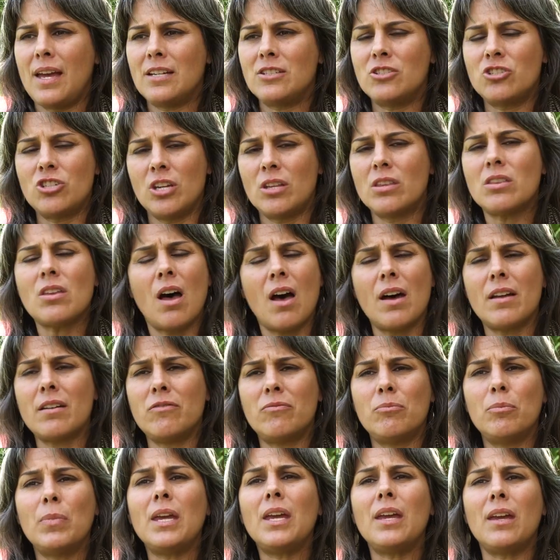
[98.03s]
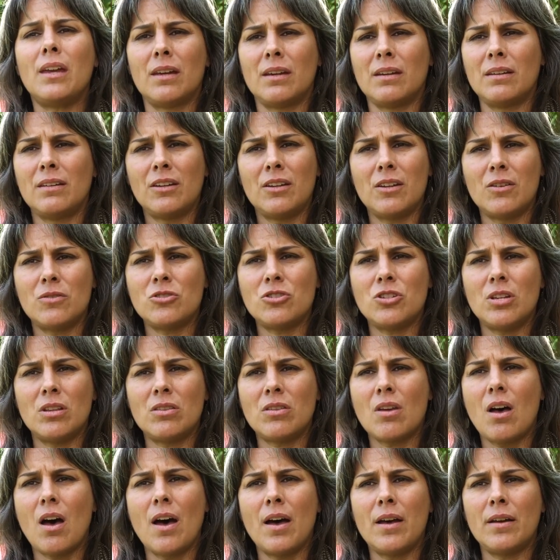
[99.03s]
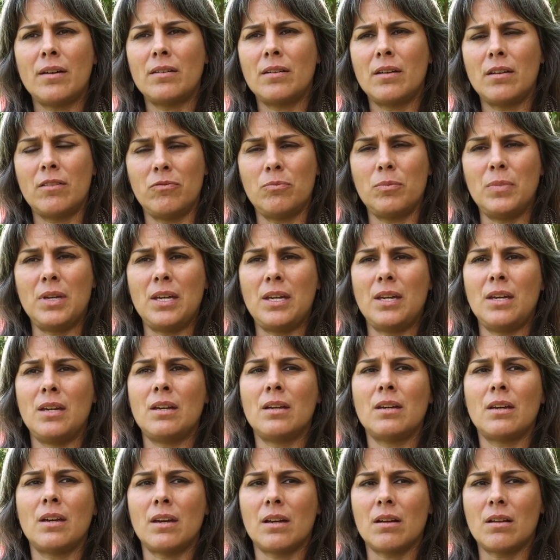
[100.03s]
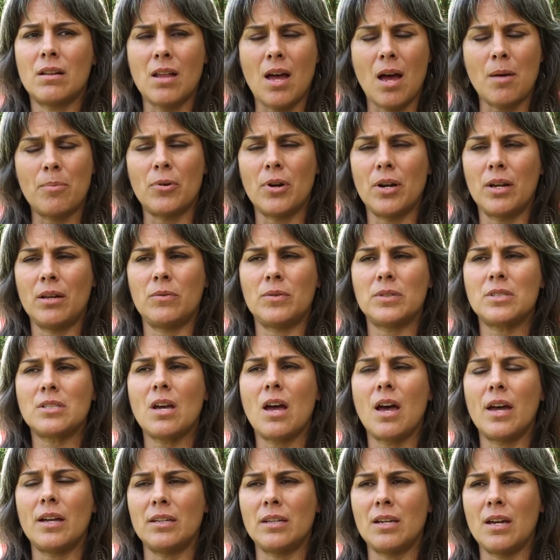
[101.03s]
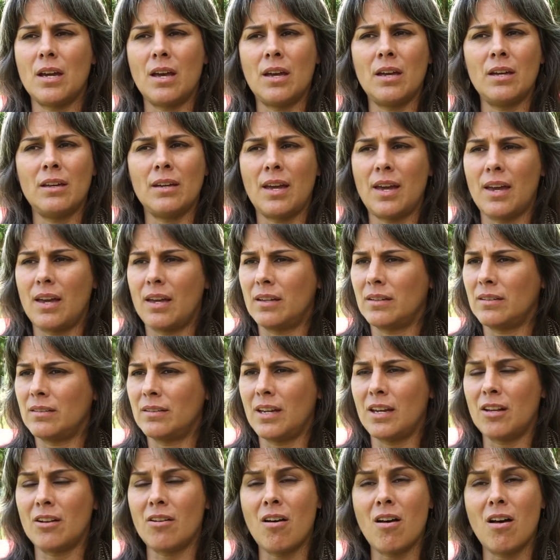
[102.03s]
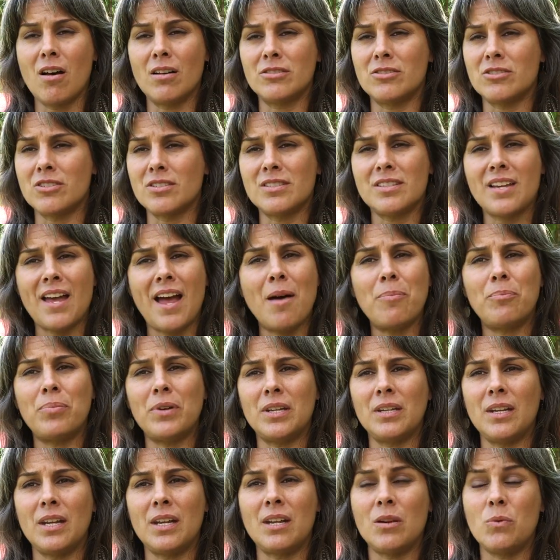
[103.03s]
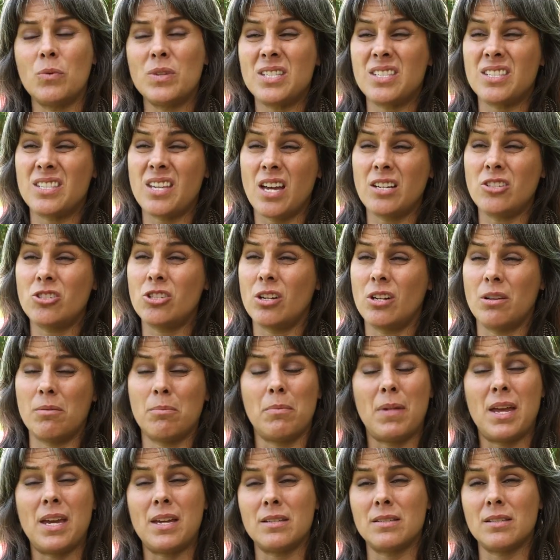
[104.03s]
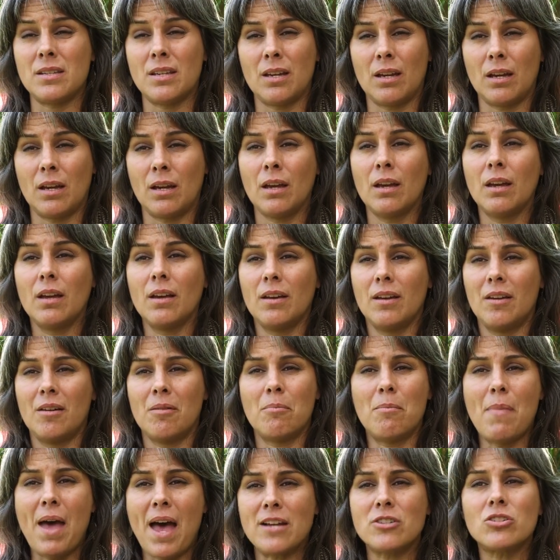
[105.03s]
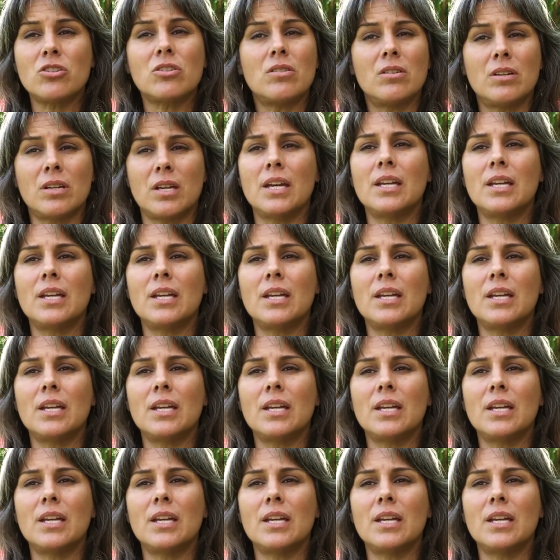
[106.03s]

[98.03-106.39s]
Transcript: And she thought of me, you know, she thought of me collaborating with Tanya, and it all just happened. And it was such an amazing, magical